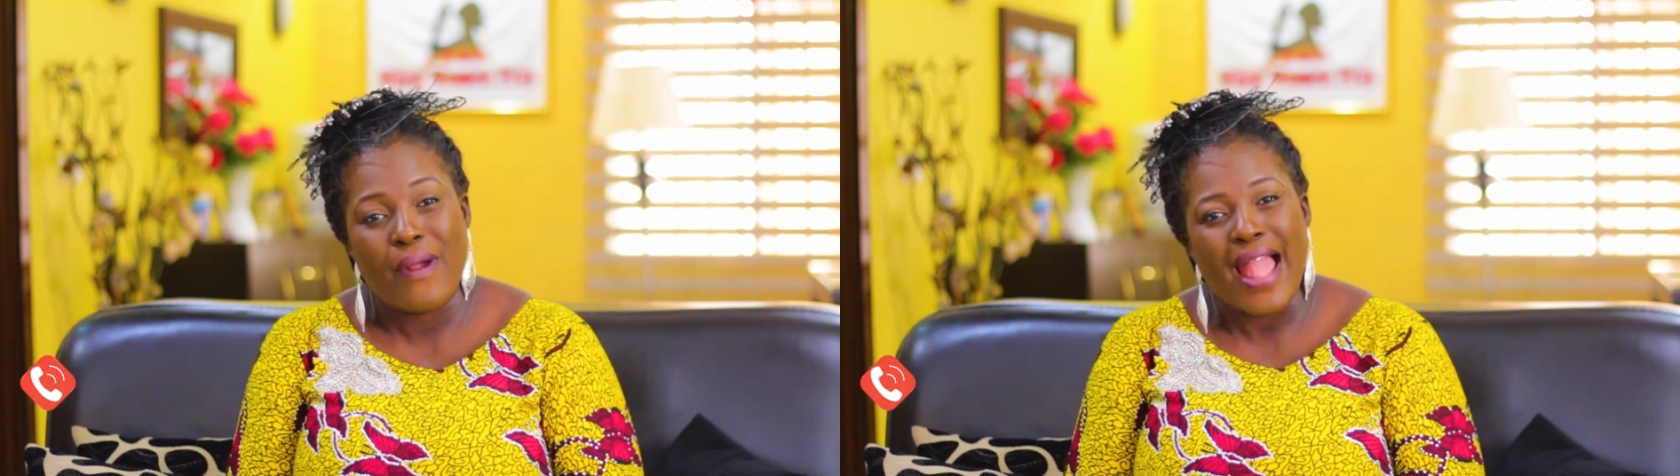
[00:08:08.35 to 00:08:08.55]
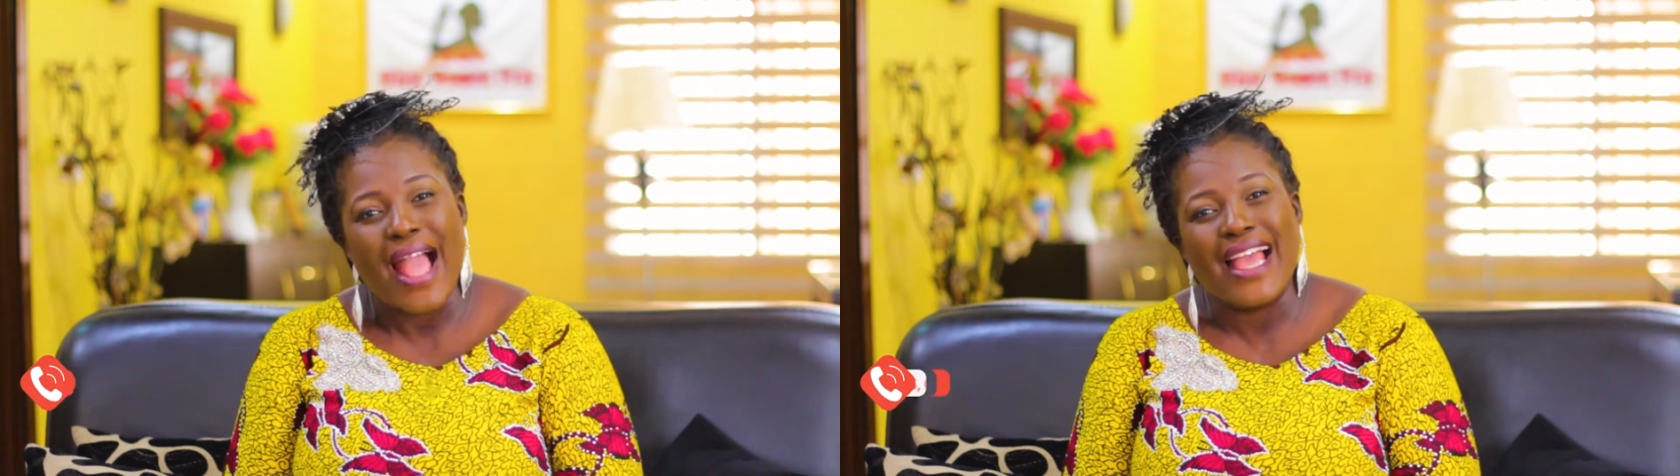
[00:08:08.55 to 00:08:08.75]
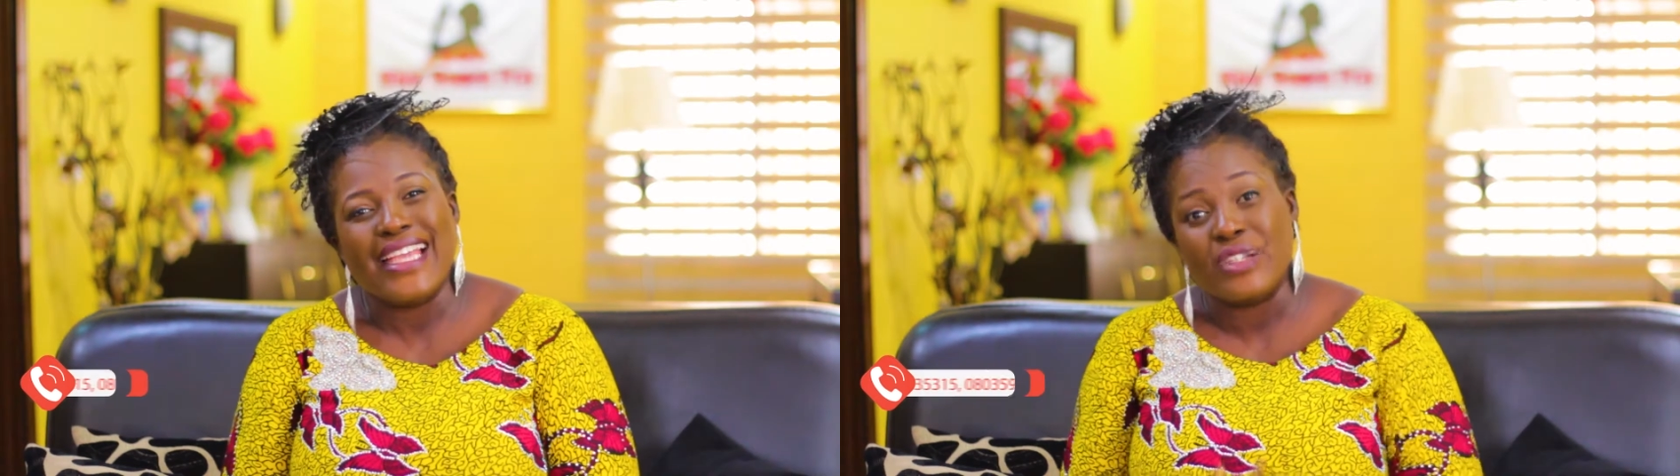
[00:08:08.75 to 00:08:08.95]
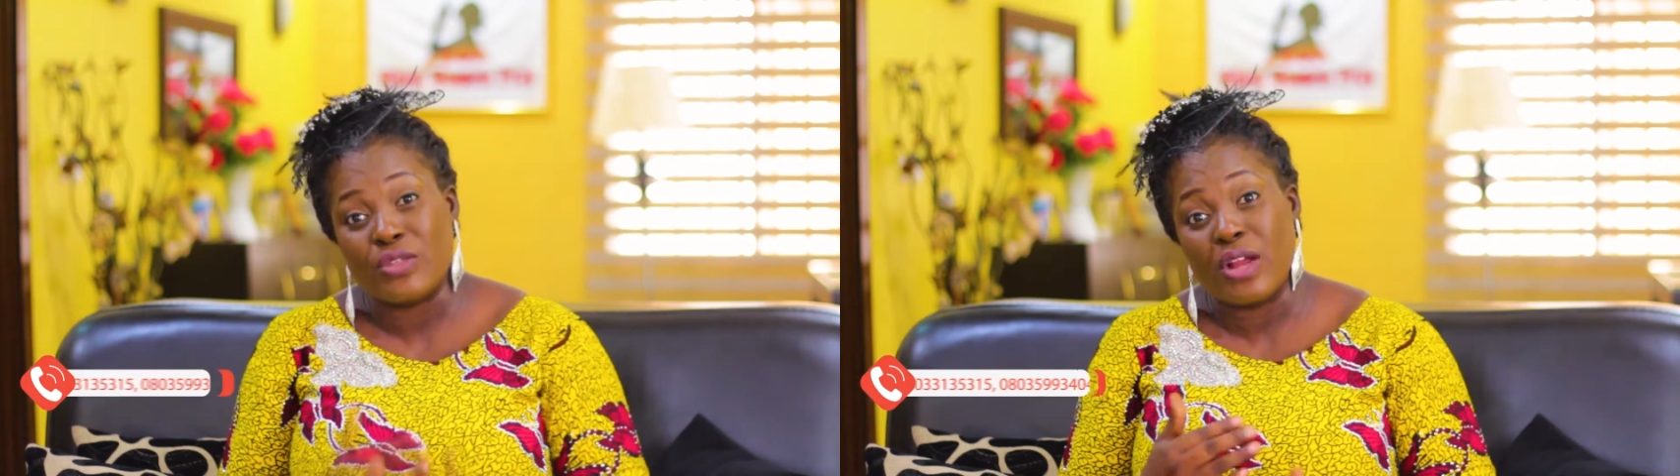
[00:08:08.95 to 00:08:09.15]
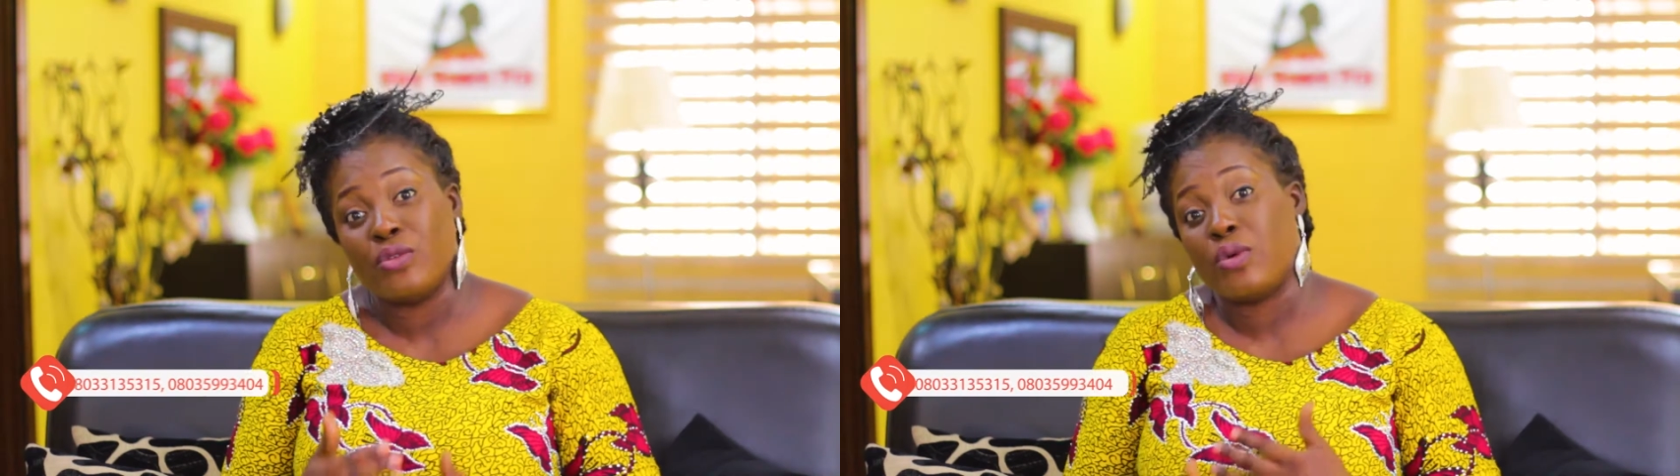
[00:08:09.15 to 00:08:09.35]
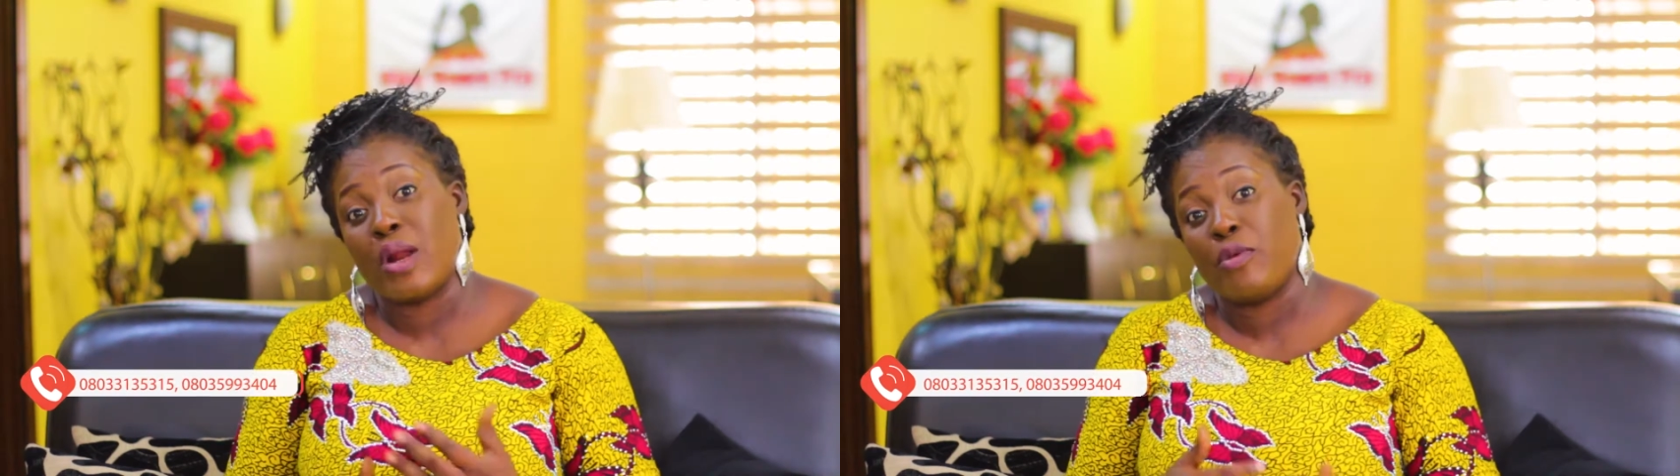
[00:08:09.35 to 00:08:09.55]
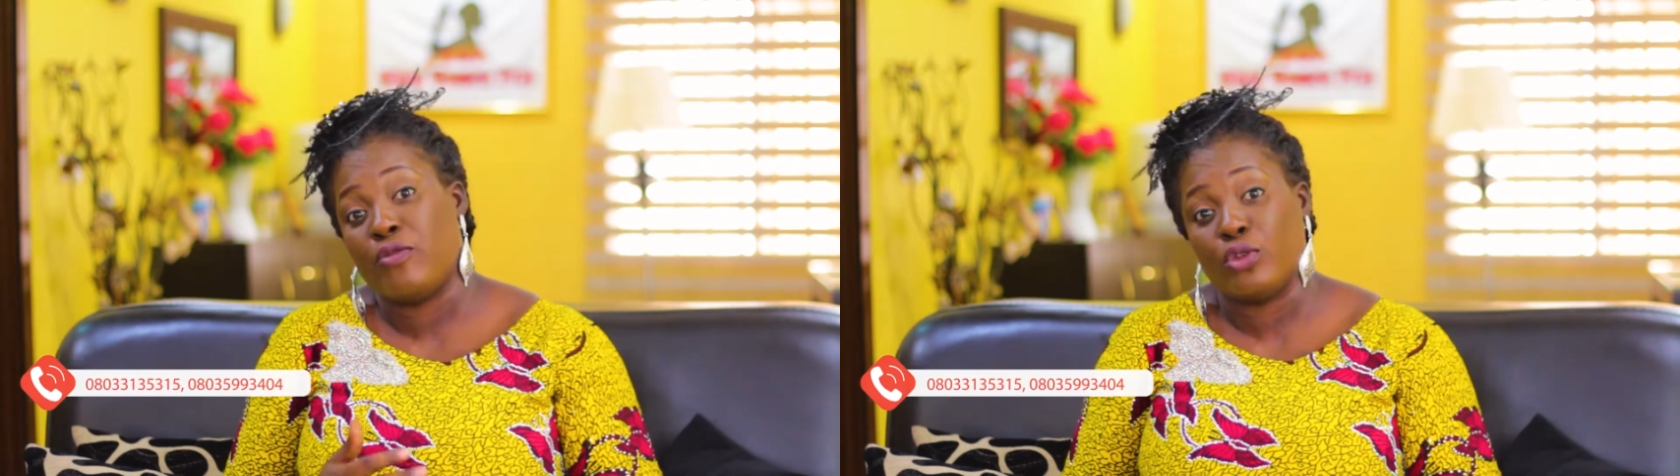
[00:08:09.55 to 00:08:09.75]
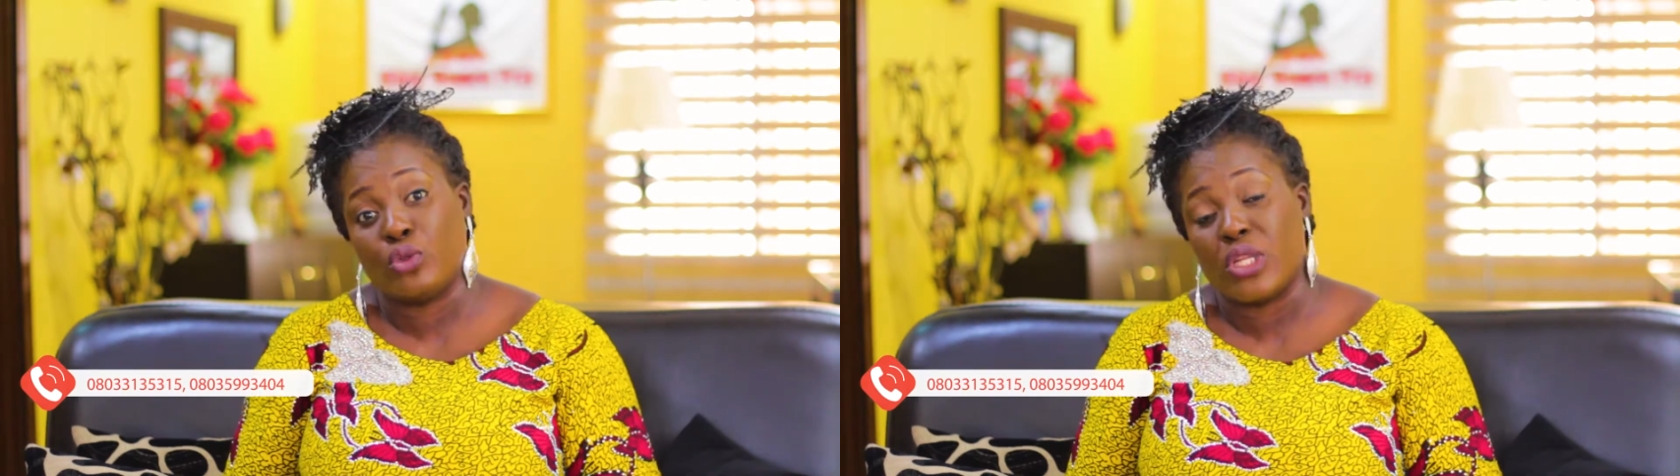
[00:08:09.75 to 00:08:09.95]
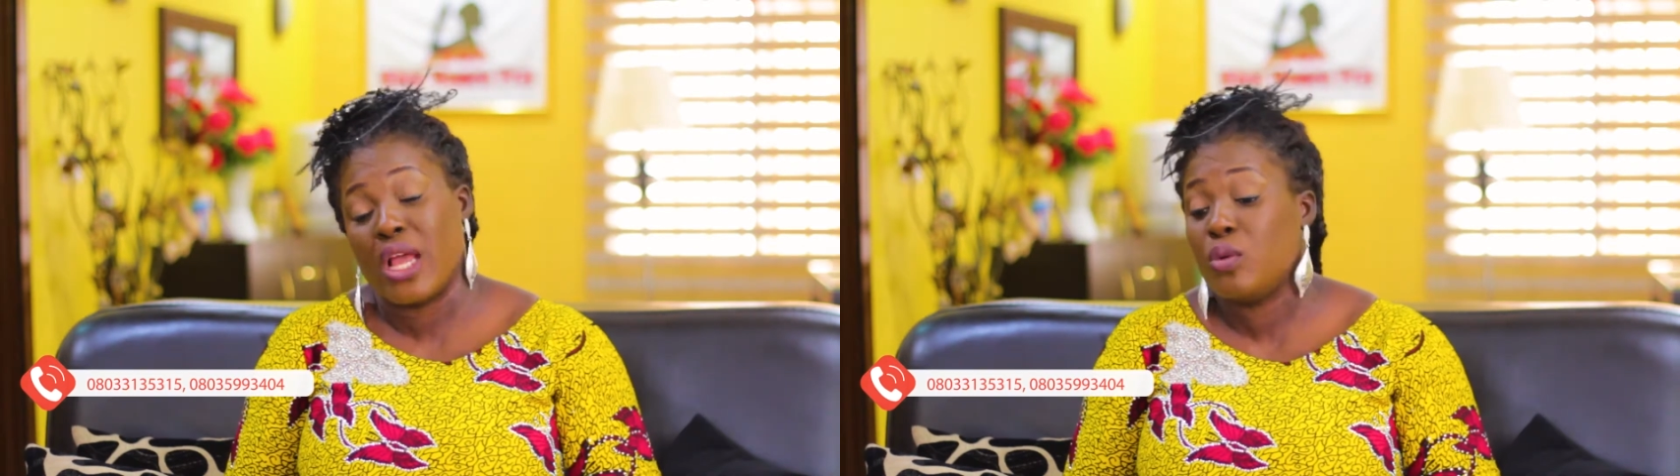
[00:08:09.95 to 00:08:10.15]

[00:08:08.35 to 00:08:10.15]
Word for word: before we wrap up for today.